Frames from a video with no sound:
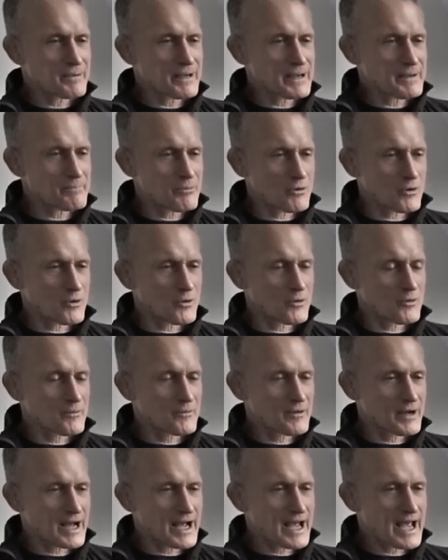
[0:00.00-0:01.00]
of
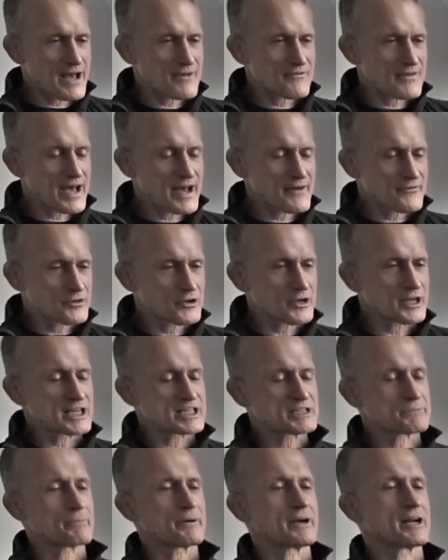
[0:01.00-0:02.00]
people have ever
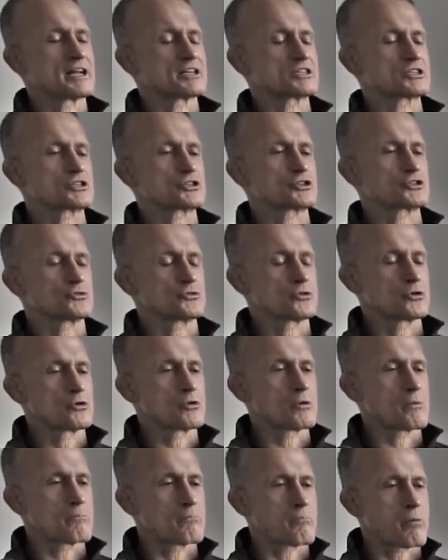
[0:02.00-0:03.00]
experienced
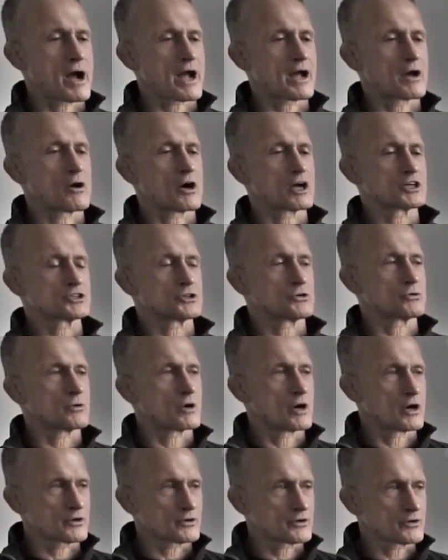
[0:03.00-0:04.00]
true
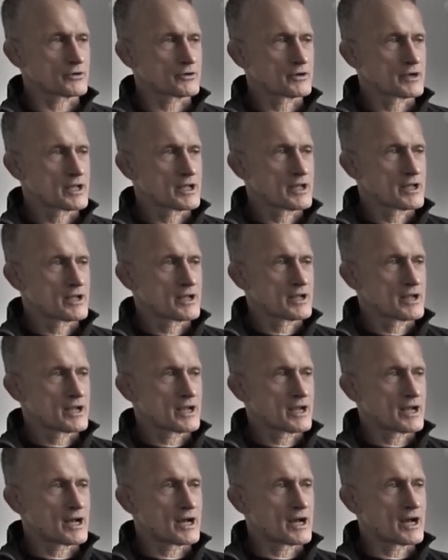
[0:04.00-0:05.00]
biological hunger.
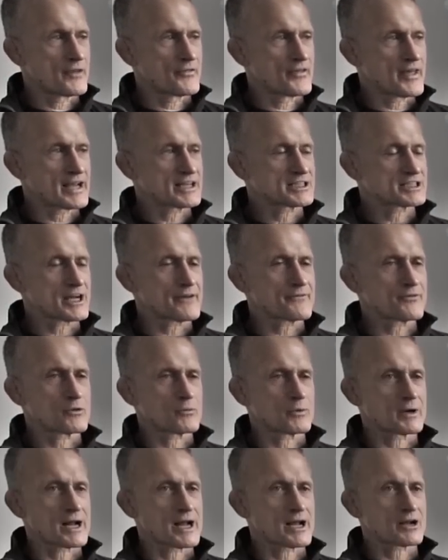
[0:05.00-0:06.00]
Mm-hmm. Yeah. They
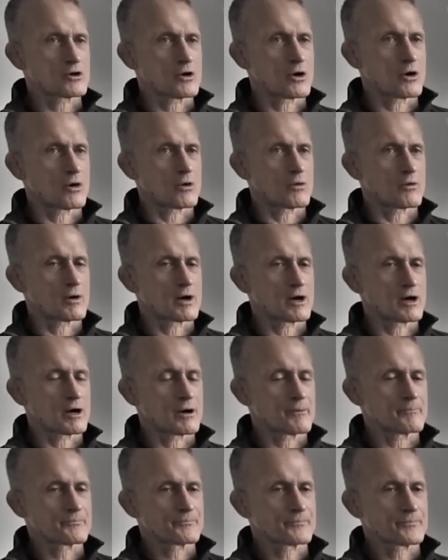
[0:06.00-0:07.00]
suffer what I call,
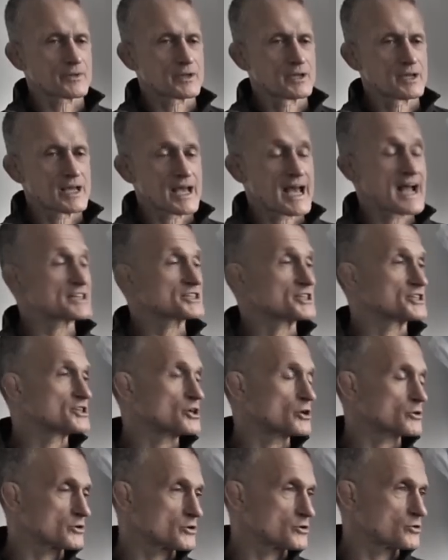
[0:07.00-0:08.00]
uh, actually,
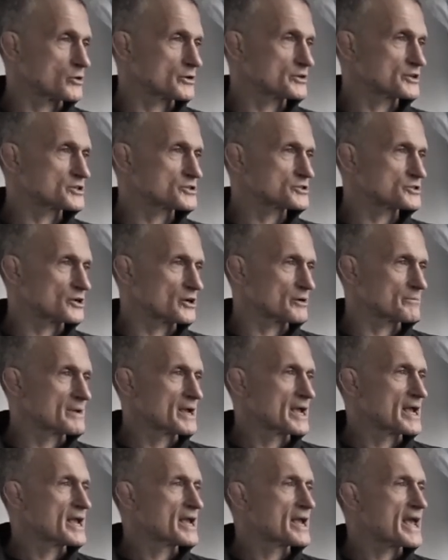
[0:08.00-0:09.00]
Tilden coined this
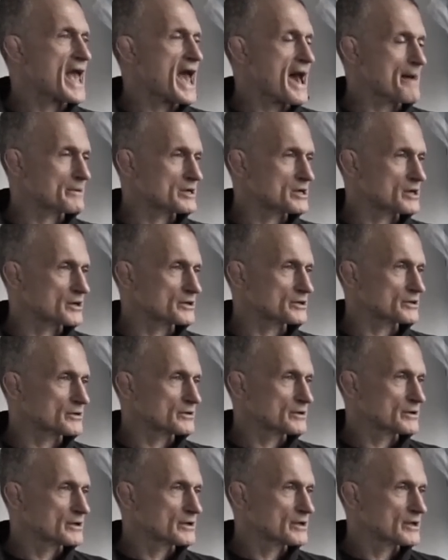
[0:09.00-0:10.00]
term, habit
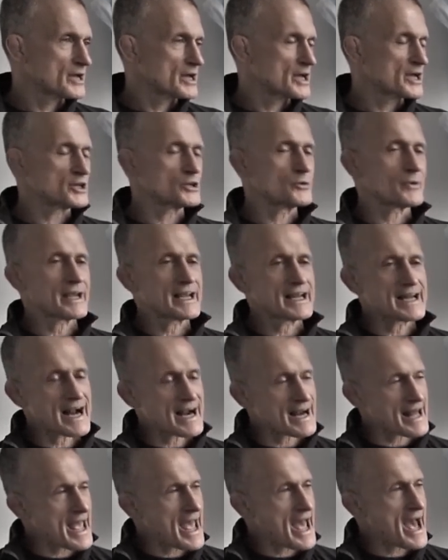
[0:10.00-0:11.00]
hunger. Mm-hmm. You mm-hmm. eat
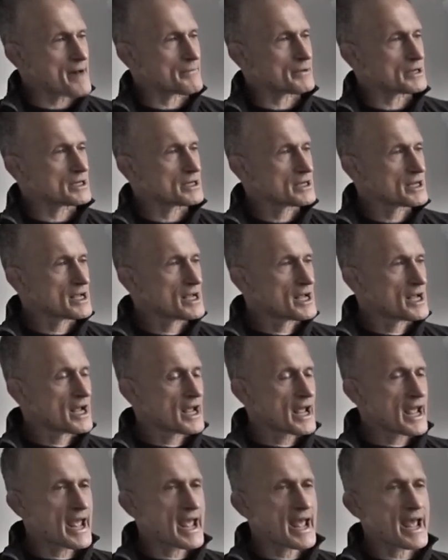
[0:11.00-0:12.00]
out of habit. Yeah,
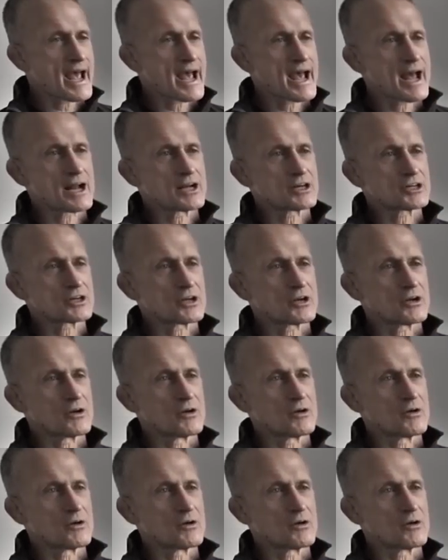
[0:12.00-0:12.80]
yeah, and